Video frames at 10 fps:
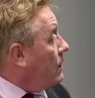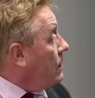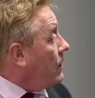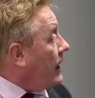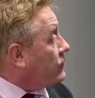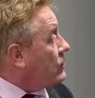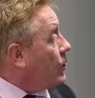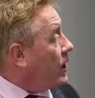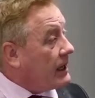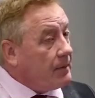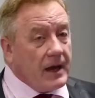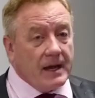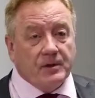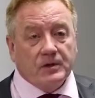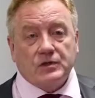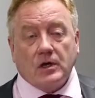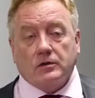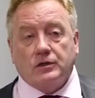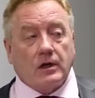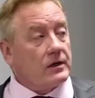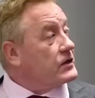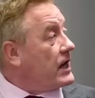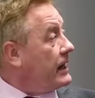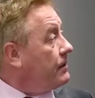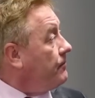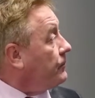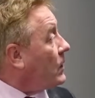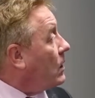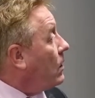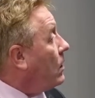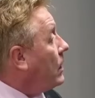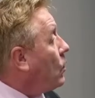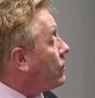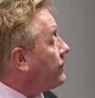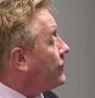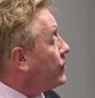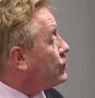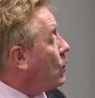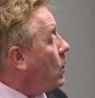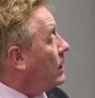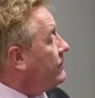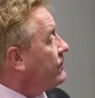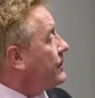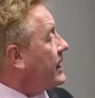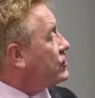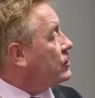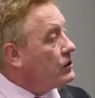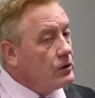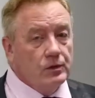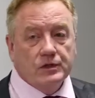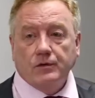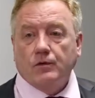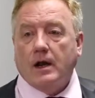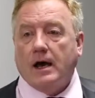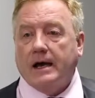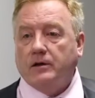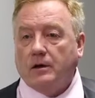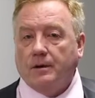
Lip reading: Right, the working papers are to contain or refer to all information used and relied on.